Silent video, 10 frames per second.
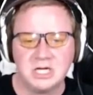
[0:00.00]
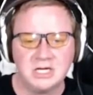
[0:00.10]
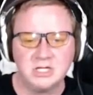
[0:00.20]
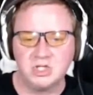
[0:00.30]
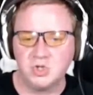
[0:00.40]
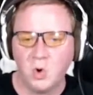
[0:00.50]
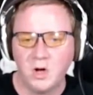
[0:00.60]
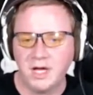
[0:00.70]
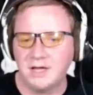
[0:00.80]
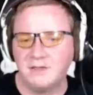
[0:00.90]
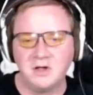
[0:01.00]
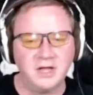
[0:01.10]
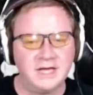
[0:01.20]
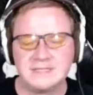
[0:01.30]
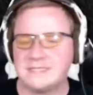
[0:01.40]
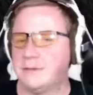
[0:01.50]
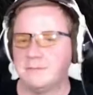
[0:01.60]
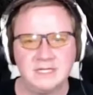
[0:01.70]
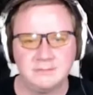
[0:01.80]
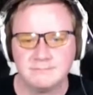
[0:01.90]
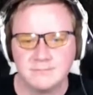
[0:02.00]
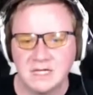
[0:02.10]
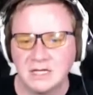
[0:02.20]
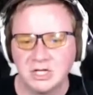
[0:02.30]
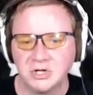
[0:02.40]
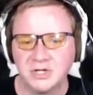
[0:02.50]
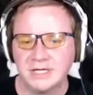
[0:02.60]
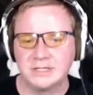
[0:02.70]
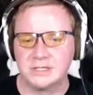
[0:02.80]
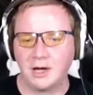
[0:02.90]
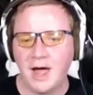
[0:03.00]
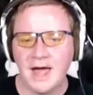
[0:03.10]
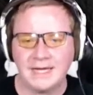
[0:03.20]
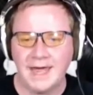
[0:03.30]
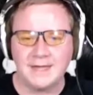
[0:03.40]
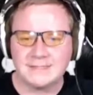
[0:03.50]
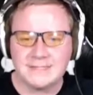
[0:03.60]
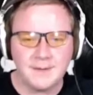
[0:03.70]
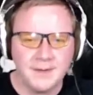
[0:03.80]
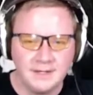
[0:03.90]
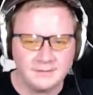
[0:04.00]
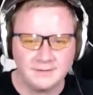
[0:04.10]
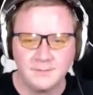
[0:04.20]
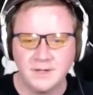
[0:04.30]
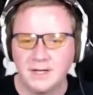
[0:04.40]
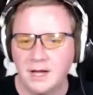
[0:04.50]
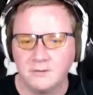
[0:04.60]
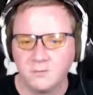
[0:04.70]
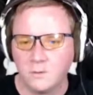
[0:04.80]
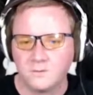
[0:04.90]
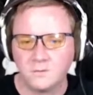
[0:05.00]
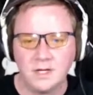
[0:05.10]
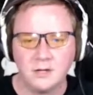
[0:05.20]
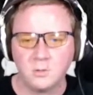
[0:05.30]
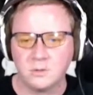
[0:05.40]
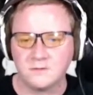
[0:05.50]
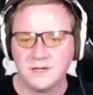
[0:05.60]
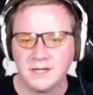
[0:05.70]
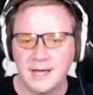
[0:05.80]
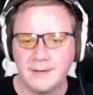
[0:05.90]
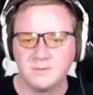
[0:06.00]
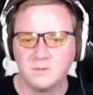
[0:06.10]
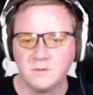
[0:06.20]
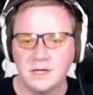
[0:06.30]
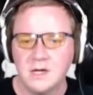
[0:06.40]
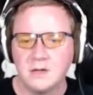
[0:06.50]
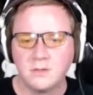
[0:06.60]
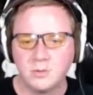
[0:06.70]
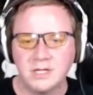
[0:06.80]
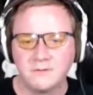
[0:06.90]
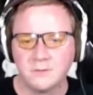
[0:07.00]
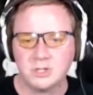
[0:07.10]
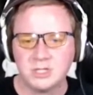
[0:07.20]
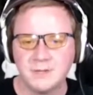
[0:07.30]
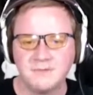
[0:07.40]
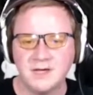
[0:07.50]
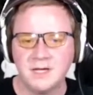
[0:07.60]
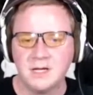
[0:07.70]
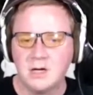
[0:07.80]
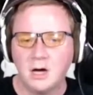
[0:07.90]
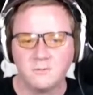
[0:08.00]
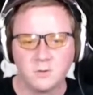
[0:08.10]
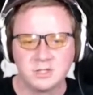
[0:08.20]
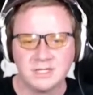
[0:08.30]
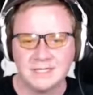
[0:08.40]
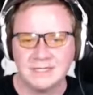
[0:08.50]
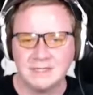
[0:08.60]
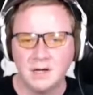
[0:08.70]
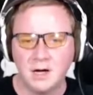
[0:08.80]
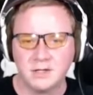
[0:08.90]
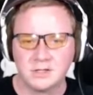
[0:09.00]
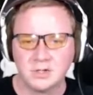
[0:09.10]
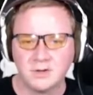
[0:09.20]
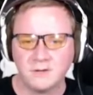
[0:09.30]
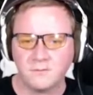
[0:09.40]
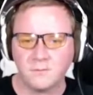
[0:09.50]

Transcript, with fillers: enjoy they'll hit something they literally it's like i can't stop hitting something and of course right here we're seeing absolutely three different ships hit unfortunately uh, doesn't do that